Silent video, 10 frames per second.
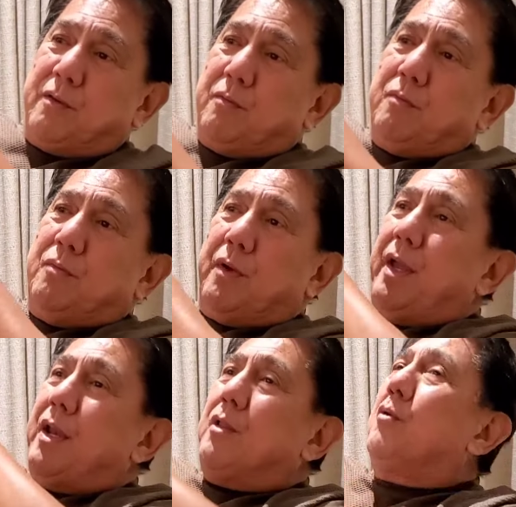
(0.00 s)
that who
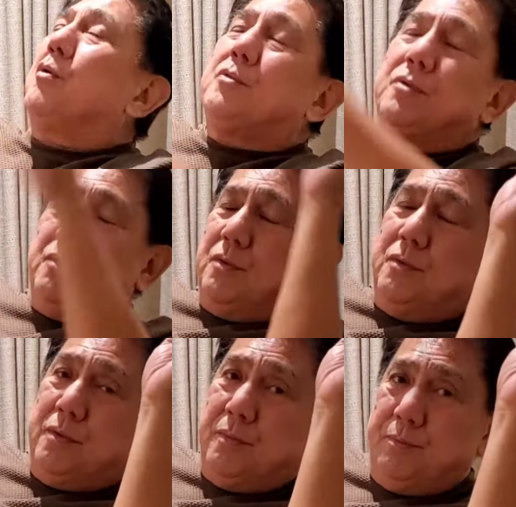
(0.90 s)
cannot go
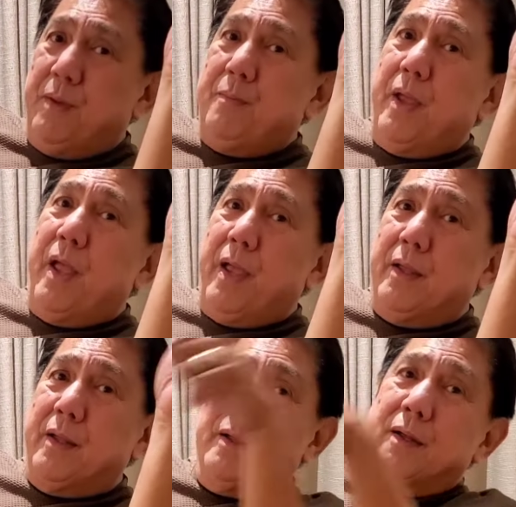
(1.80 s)
to
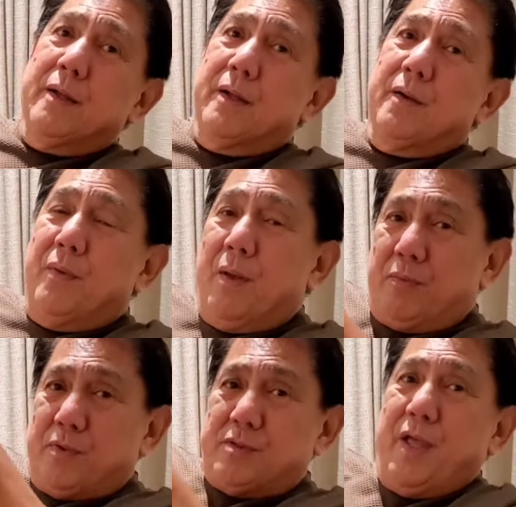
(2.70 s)
PBA we
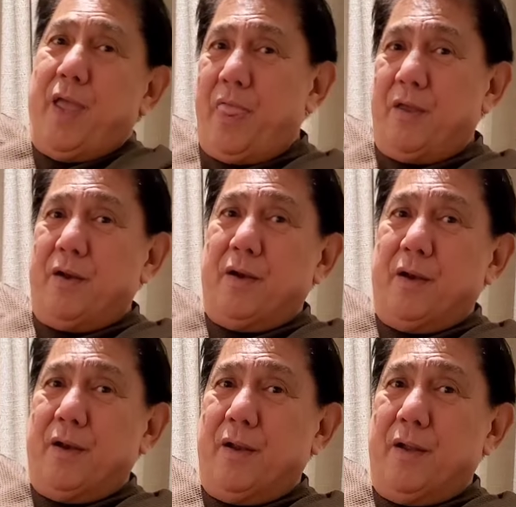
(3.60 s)
have to stay
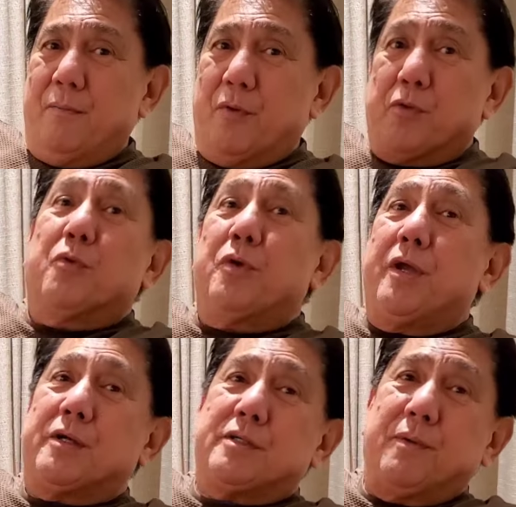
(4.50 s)
there for two
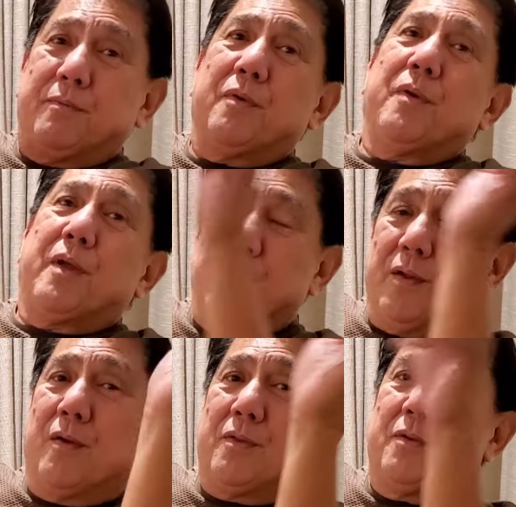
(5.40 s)
years before we
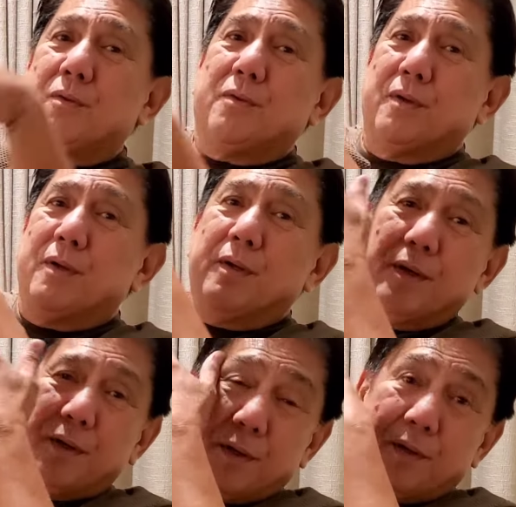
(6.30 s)
can go to
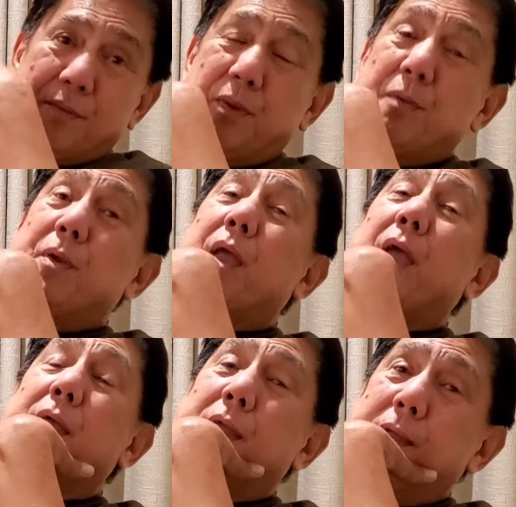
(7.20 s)

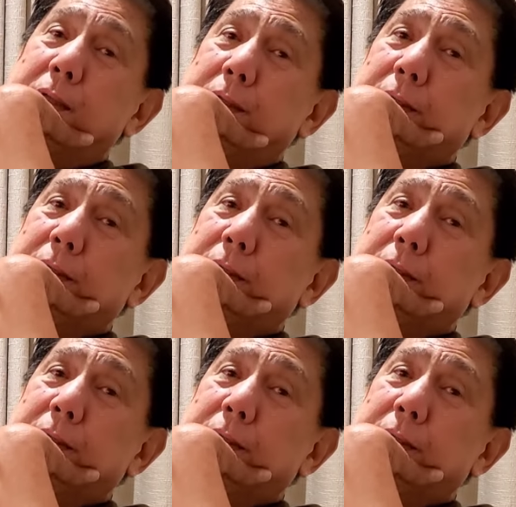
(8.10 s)
PBA.